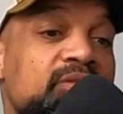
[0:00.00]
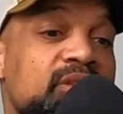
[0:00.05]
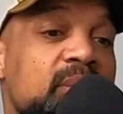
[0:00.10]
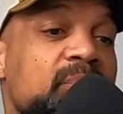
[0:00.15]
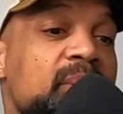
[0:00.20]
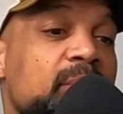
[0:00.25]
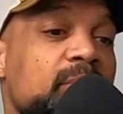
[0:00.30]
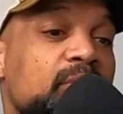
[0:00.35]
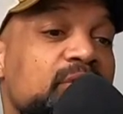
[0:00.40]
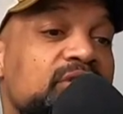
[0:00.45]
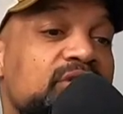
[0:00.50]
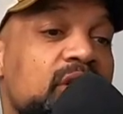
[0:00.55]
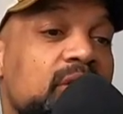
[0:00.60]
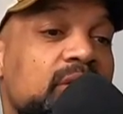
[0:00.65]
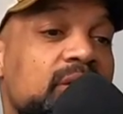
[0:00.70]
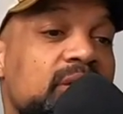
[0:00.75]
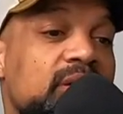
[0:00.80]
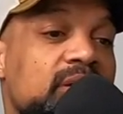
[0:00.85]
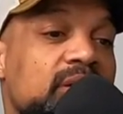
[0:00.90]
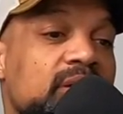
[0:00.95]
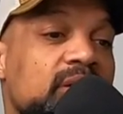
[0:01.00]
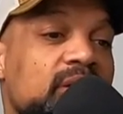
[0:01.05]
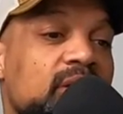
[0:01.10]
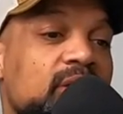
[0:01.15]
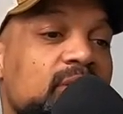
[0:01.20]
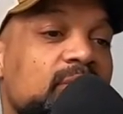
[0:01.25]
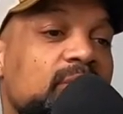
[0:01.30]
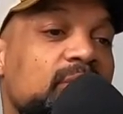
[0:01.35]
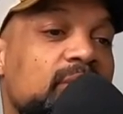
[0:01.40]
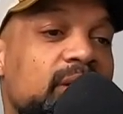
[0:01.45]
Some people were showing you
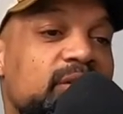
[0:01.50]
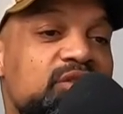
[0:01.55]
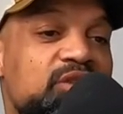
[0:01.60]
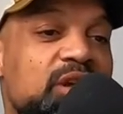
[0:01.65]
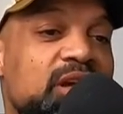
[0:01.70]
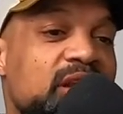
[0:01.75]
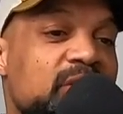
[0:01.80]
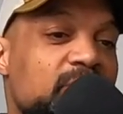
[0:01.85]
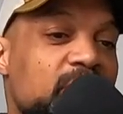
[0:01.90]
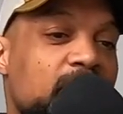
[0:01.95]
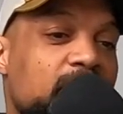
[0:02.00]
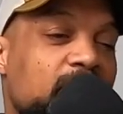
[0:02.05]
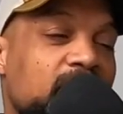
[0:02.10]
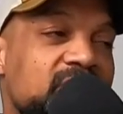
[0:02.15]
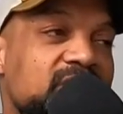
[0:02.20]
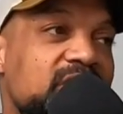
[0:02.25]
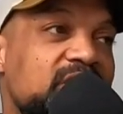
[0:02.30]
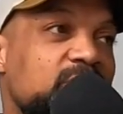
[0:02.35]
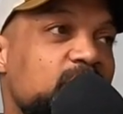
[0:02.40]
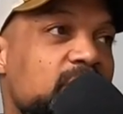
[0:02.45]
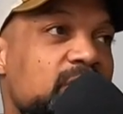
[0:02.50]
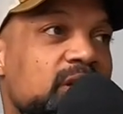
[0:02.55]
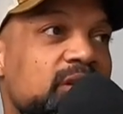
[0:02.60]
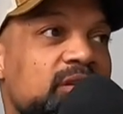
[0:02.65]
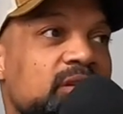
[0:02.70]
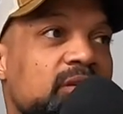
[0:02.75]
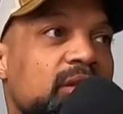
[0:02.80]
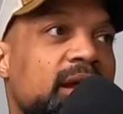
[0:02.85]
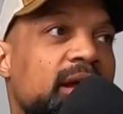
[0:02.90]
know I was looking at reports on Twitter and they're